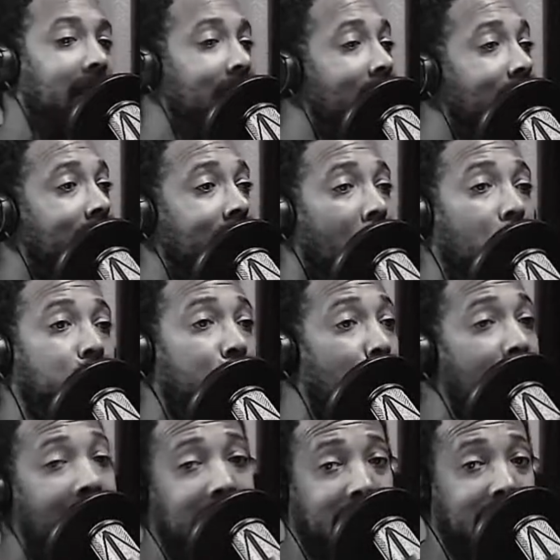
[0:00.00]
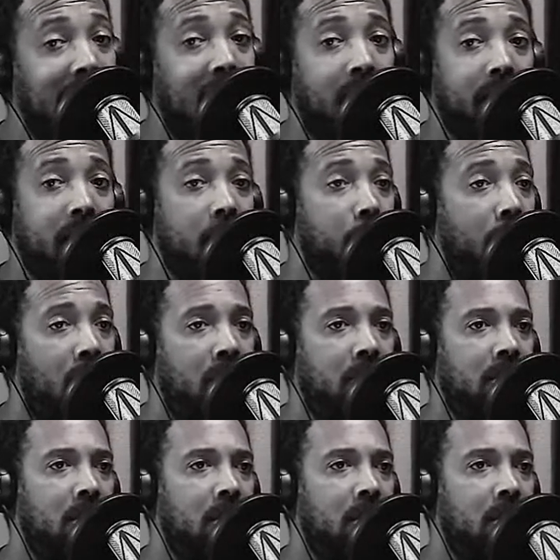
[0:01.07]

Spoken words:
look, don't do that shit out here, bro.